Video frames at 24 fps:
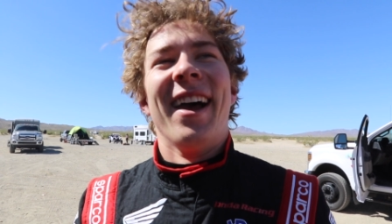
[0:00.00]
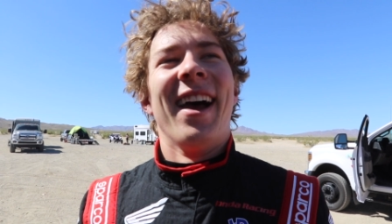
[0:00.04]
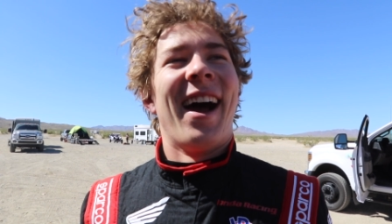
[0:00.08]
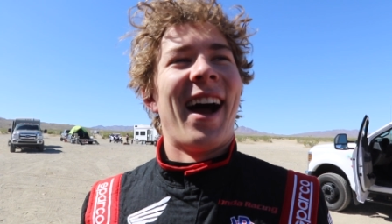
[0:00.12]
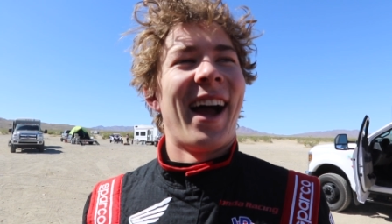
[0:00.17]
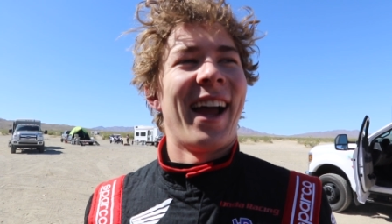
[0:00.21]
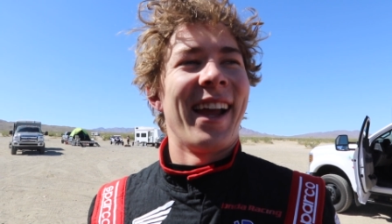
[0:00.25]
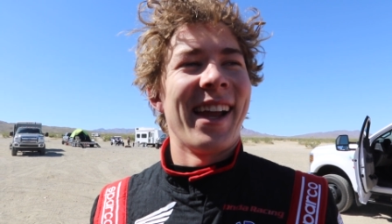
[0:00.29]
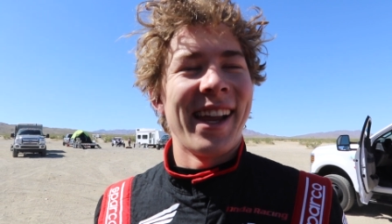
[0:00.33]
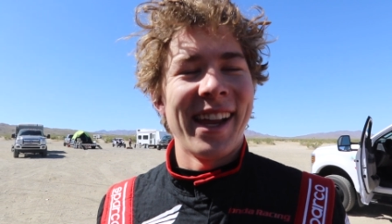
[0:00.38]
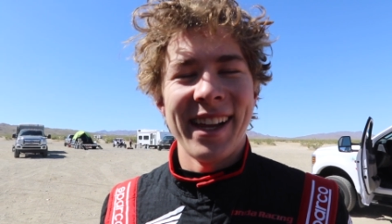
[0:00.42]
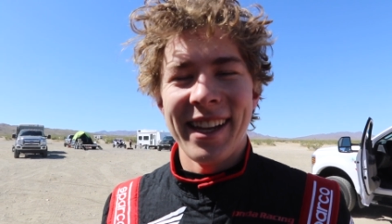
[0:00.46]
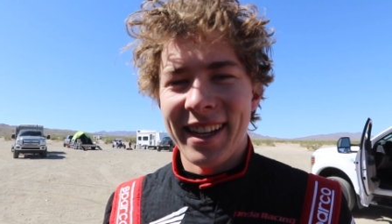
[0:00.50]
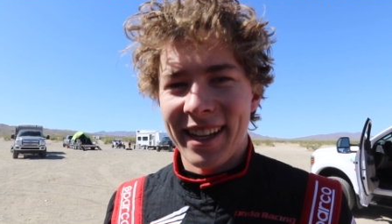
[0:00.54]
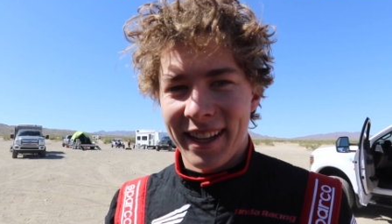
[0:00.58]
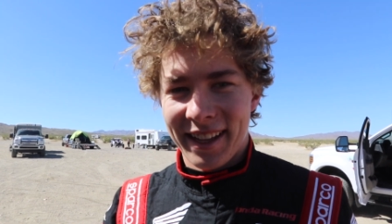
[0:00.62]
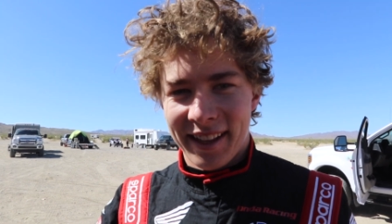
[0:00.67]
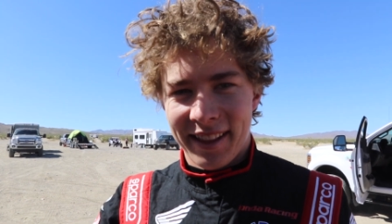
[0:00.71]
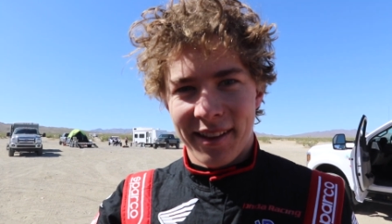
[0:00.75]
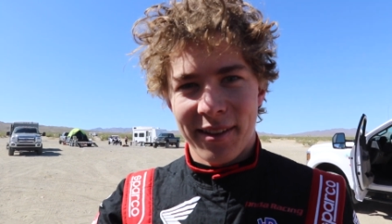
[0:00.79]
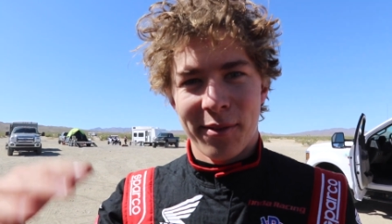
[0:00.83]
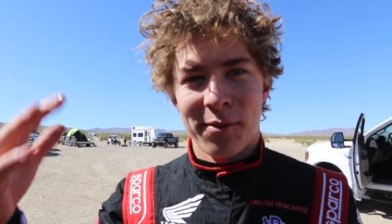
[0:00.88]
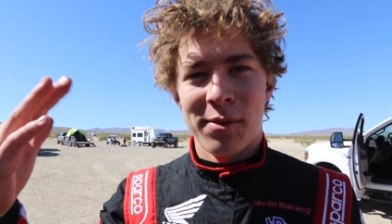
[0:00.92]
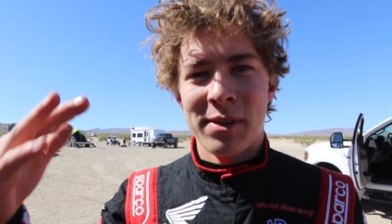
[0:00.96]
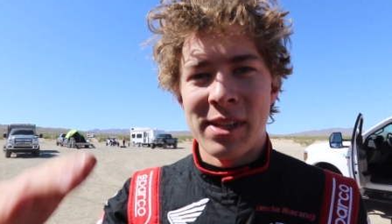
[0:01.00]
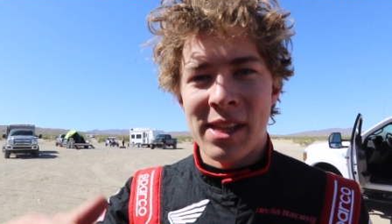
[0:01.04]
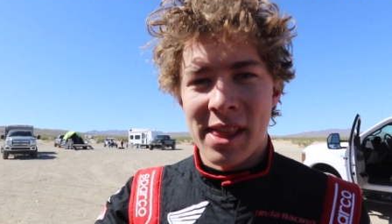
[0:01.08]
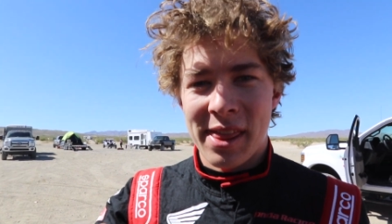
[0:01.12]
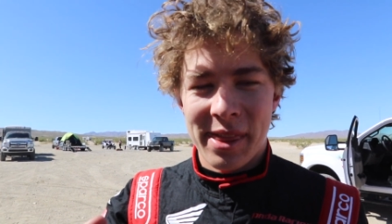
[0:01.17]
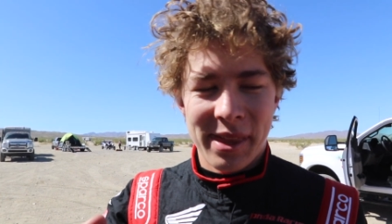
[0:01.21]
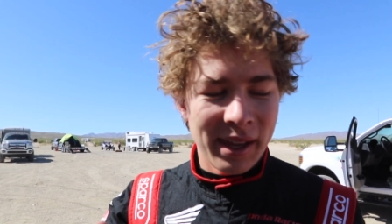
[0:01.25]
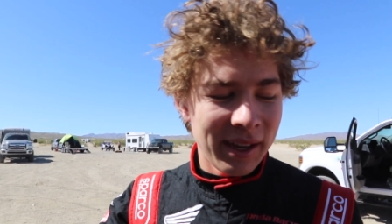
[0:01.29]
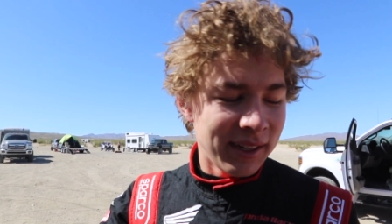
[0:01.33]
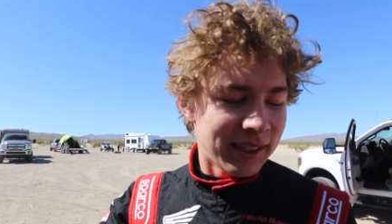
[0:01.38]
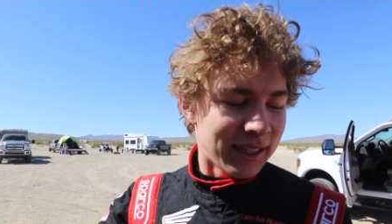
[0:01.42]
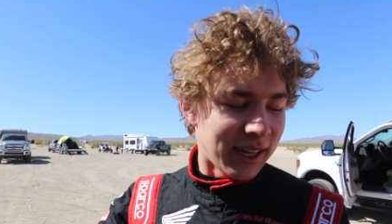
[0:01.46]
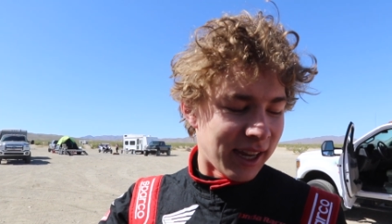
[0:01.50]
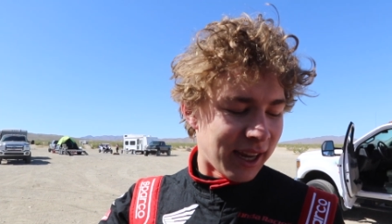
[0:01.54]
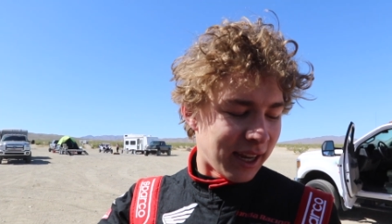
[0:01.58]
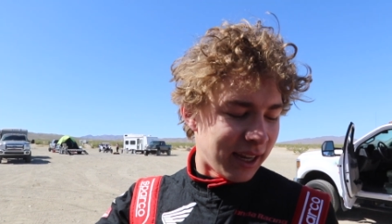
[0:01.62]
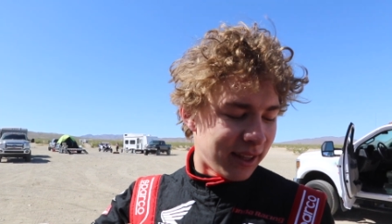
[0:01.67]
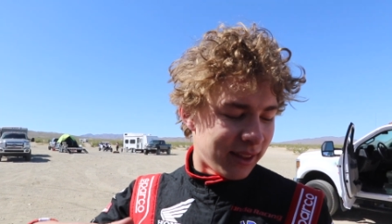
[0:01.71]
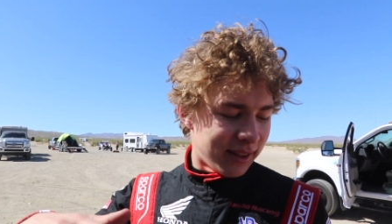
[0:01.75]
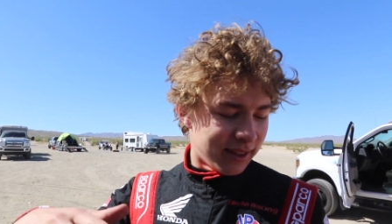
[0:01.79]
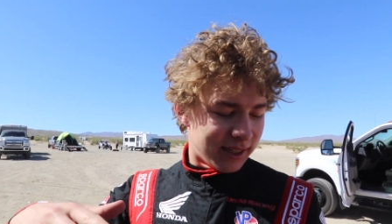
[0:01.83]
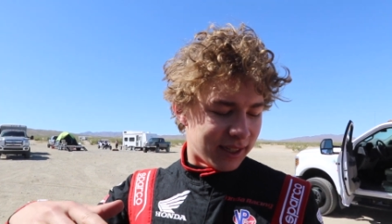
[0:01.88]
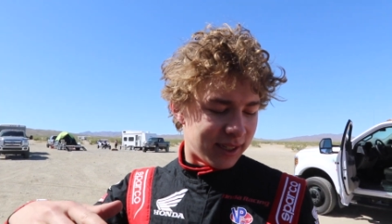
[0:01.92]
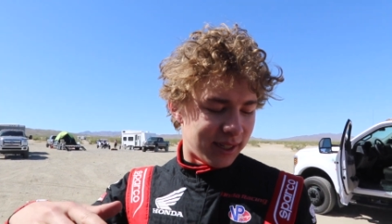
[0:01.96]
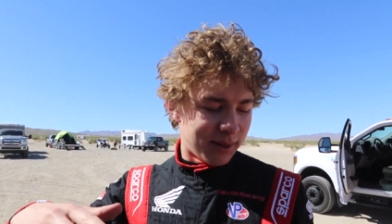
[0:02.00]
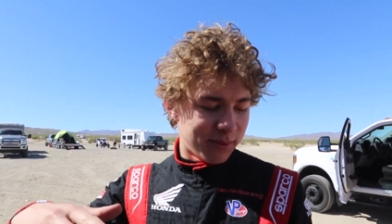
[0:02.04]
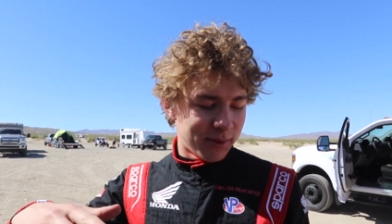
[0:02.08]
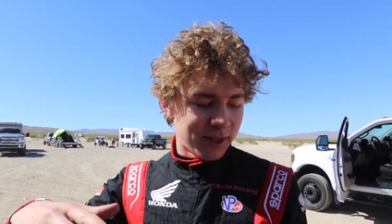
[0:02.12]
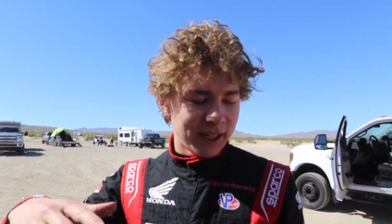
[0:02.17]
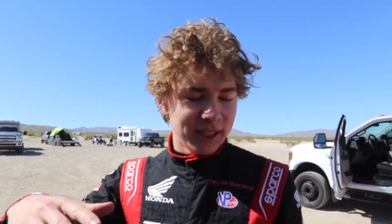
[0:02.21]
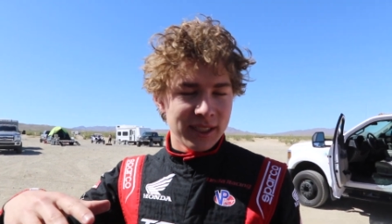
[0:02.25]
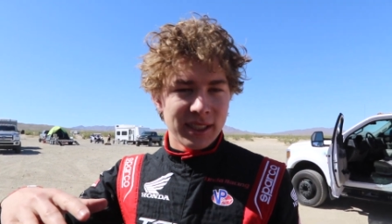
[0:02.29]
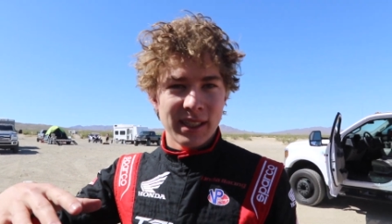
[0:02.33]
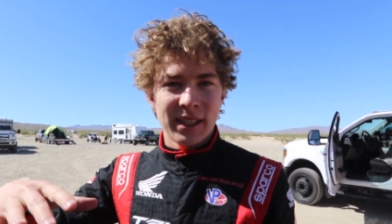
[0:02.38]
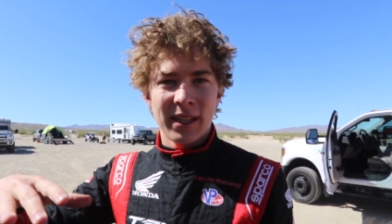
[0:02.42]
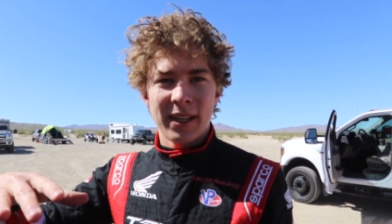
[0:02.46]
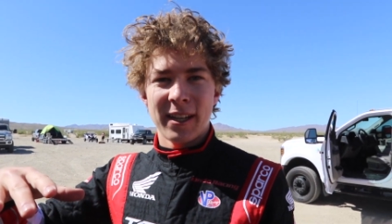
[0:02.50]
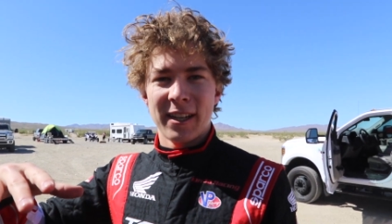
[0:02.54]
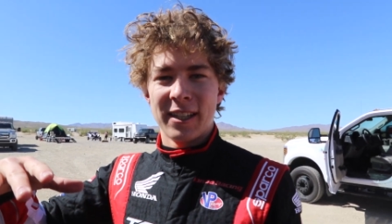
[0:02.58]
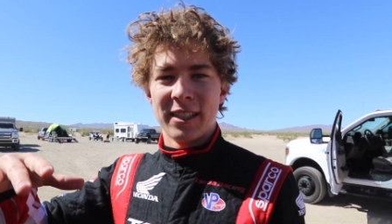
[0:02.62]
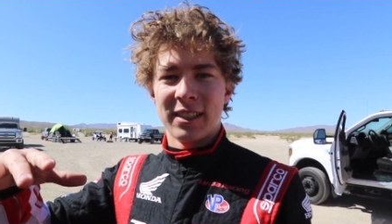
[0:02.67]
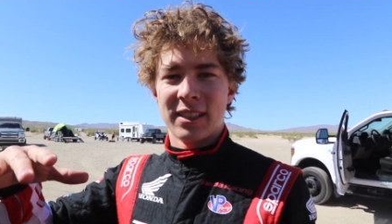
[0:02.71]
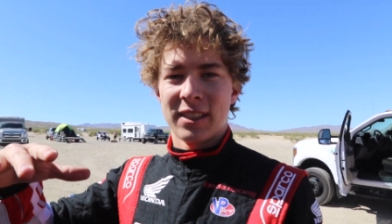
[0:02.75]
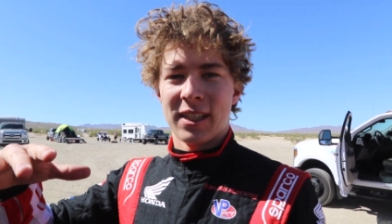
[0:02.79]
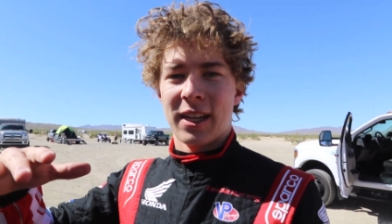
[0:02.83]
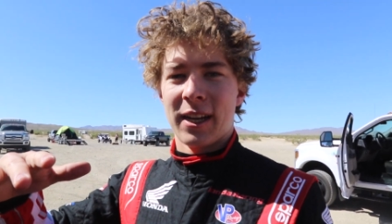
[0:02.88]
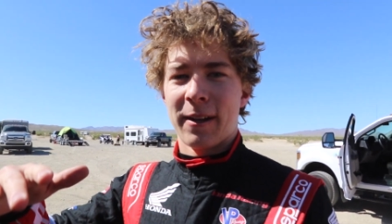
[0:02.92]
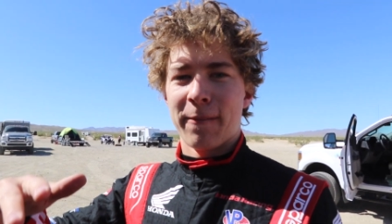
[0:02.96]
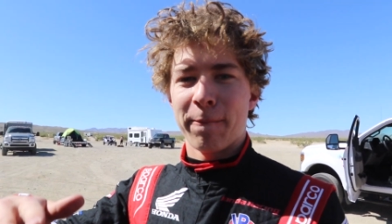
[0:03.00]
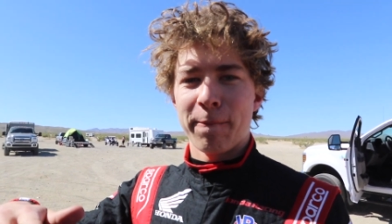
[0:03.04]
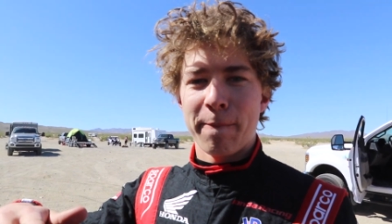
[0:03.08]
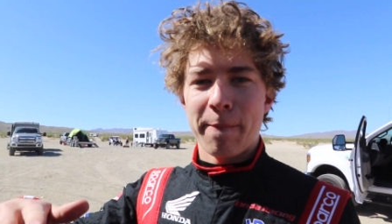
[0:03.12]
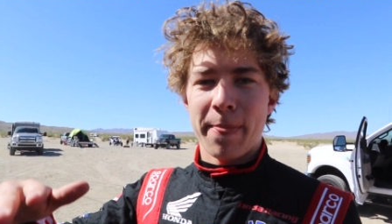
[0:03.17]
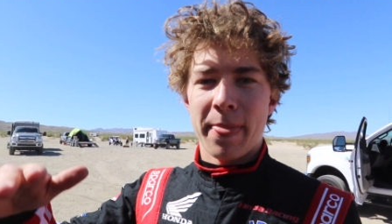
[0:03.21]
I hate, the one of the things I hate in the sim racing is like